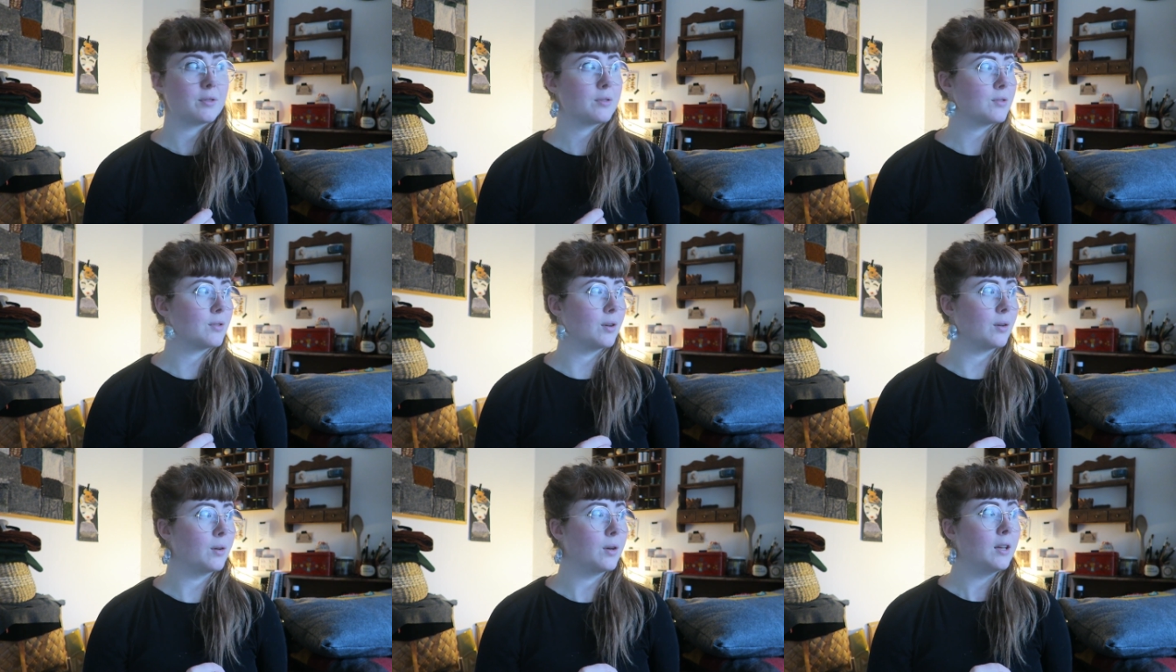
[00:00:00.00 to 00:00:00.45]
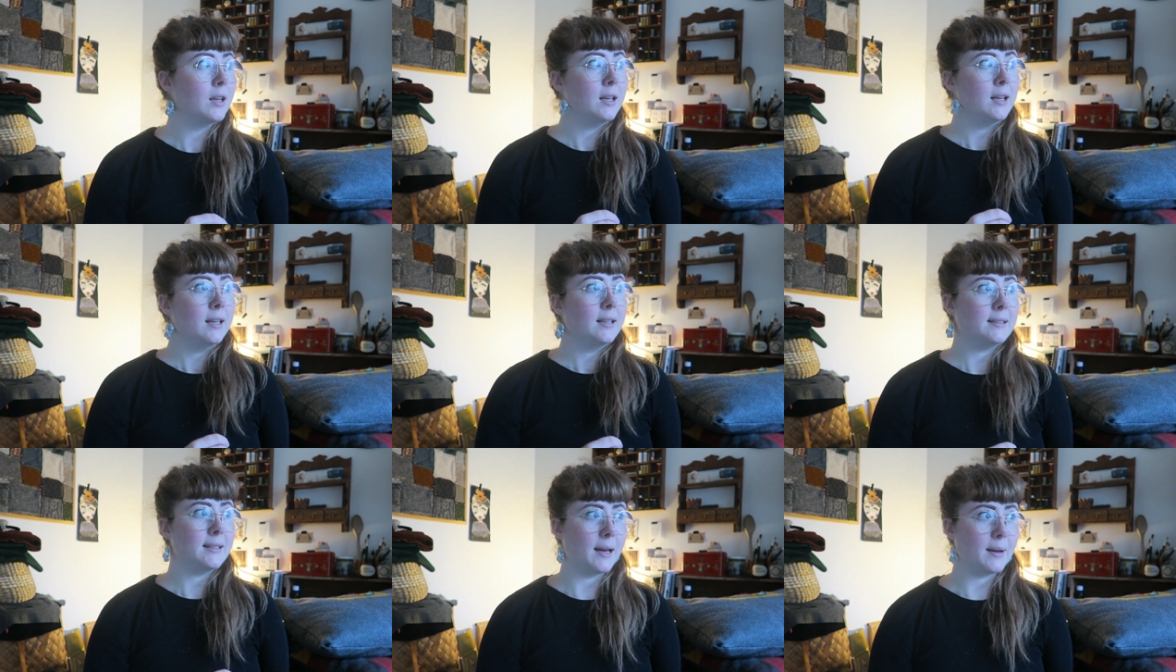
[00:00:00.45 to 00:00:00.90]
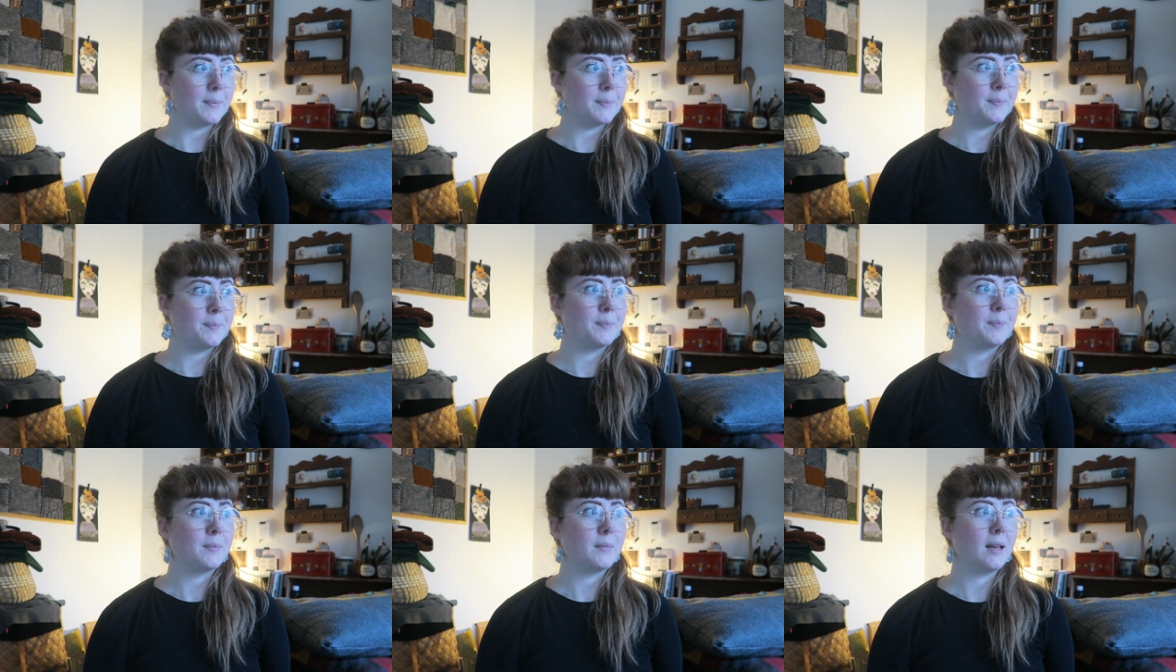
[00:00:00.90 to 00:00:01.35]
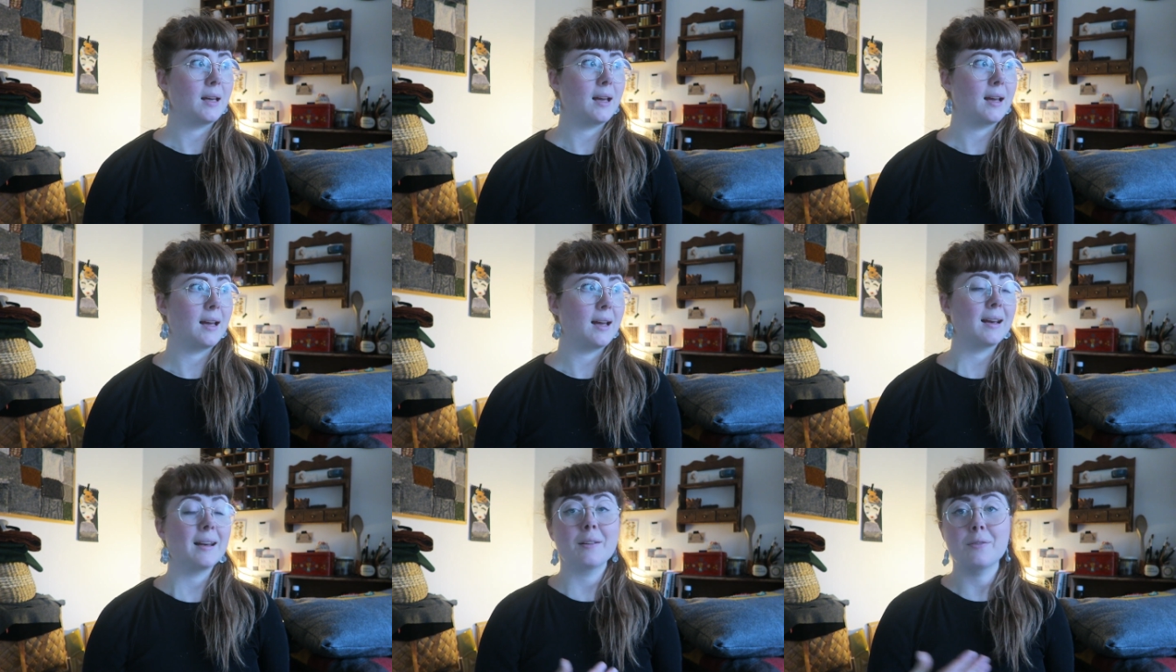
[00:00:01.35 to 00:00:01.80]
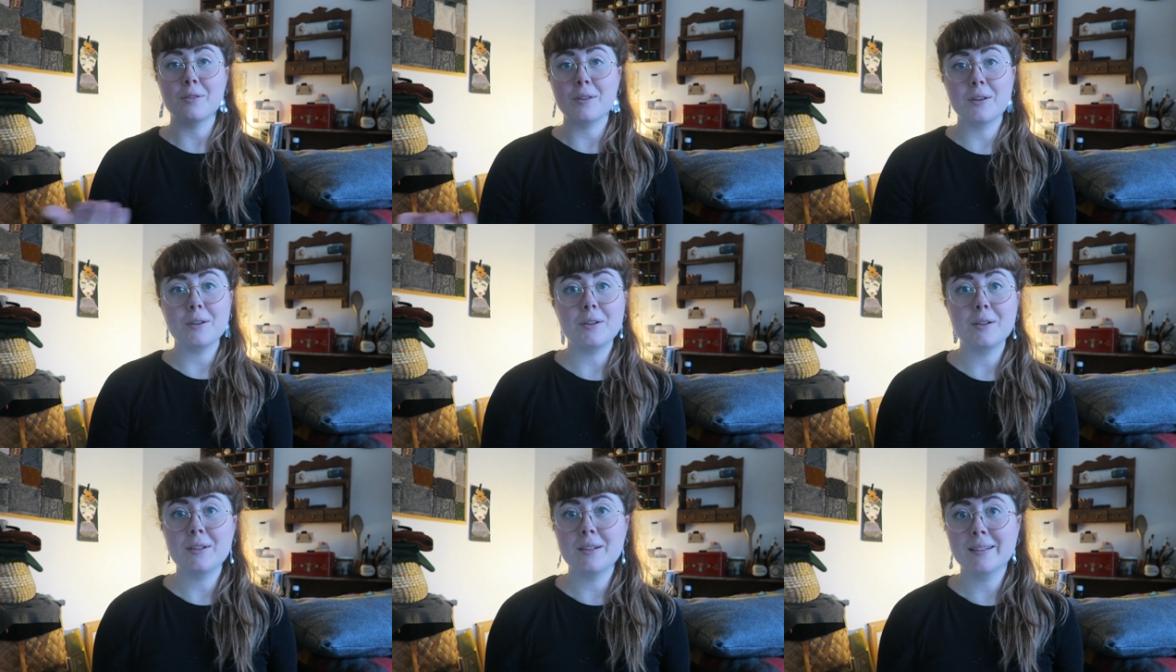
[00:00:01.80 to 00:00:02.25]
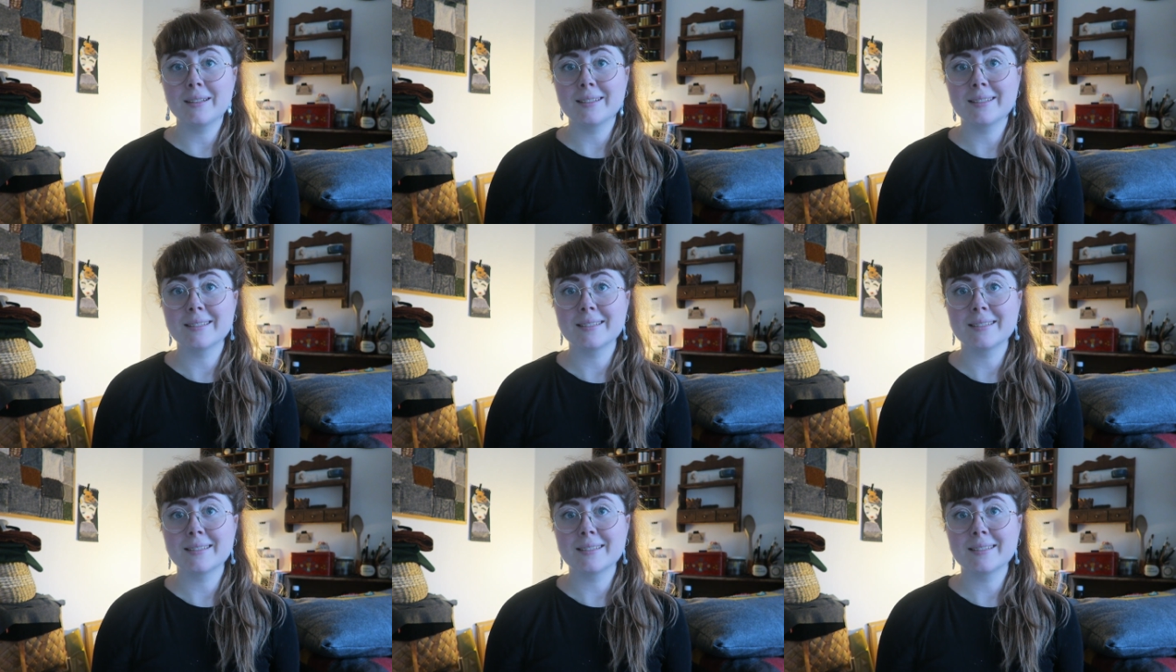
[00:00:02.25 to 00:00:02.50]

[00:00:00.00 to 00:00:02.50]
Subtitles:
So yeah, and if you're